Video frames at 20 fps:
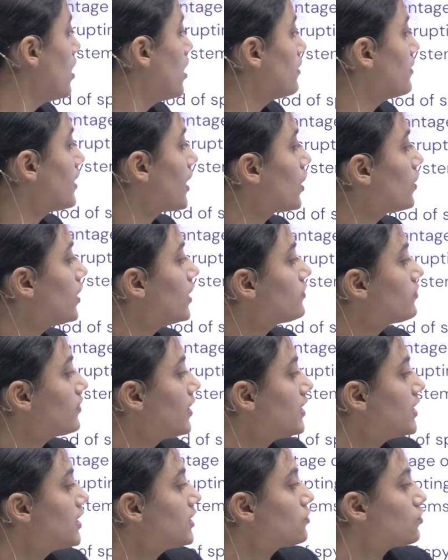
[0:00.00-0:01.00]
Regular
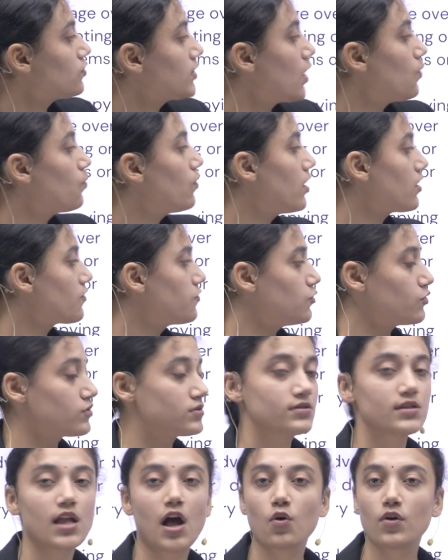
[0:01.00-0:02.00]
training to their
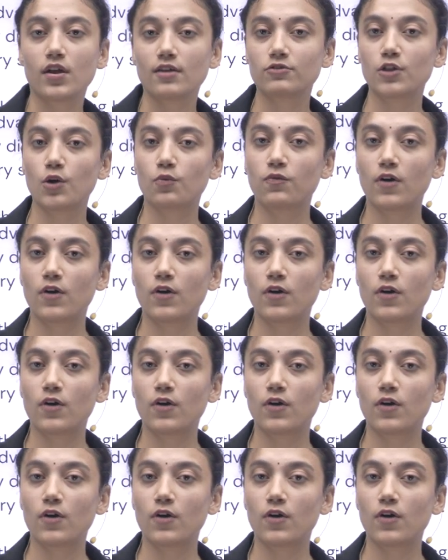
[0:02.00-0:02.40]
workforce. Now, if the